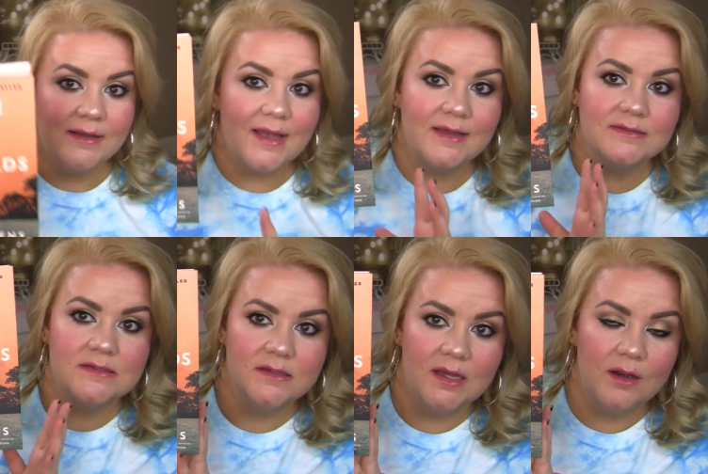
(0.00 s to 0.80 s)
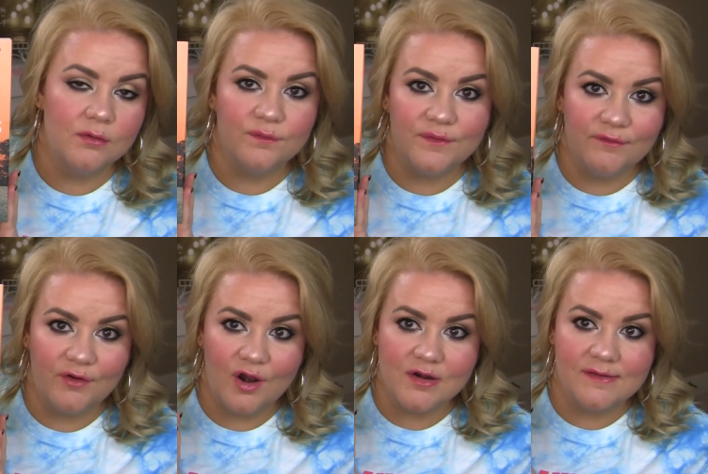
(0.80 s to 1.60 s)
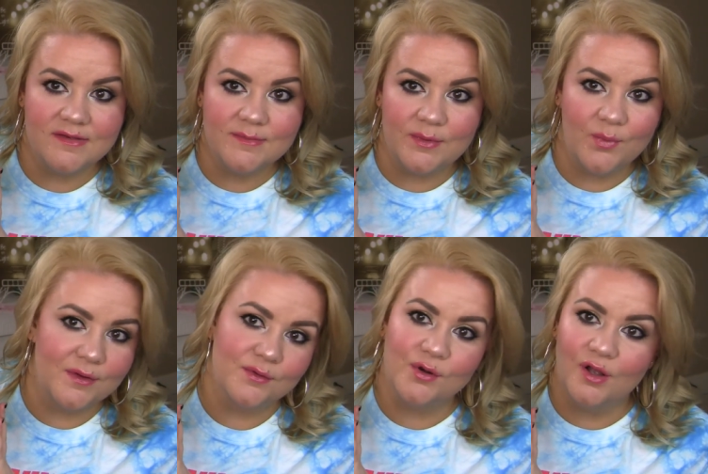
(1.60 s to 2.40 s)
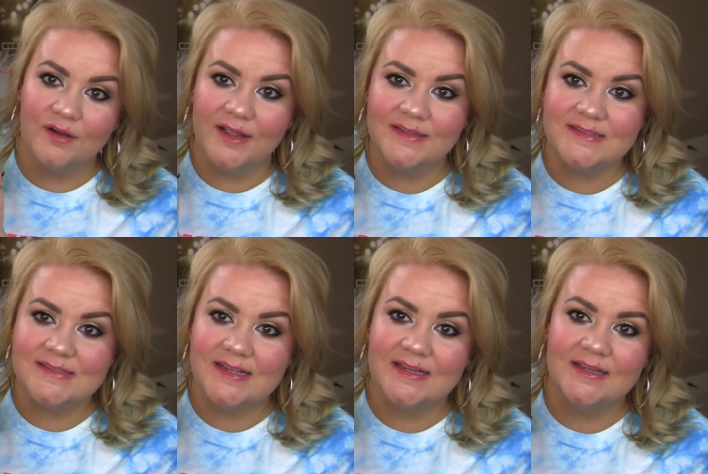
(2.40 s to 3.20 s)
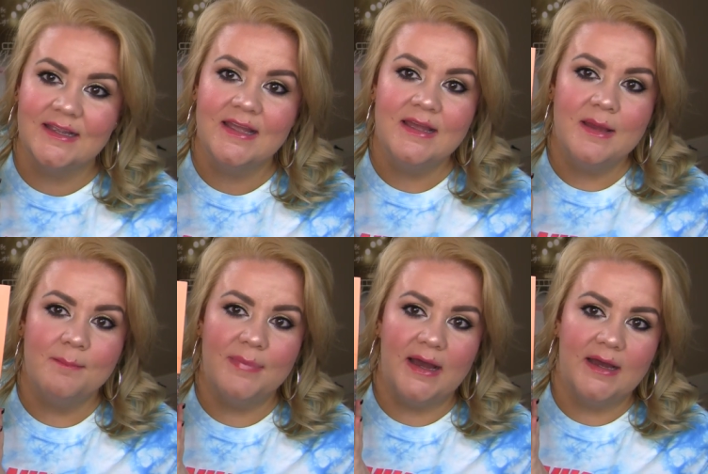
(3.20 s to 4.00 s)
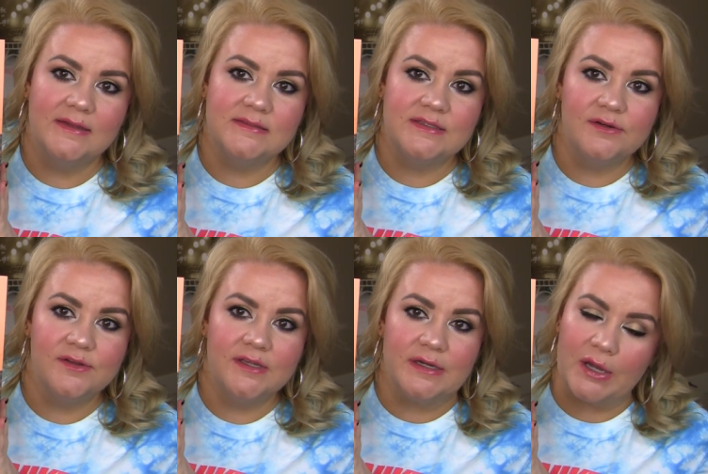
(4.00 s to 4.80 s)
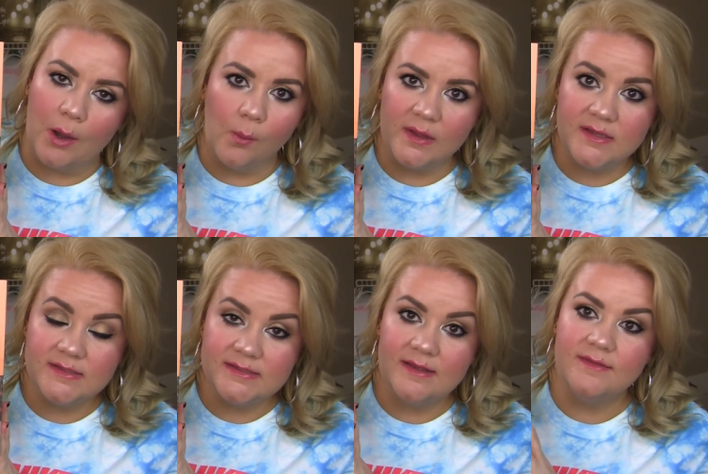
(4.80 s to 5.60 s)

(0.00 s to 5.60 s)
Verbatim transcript: guys, I don't know if you ever heard of it, but Where the Crawdads Sing by Delia Owens.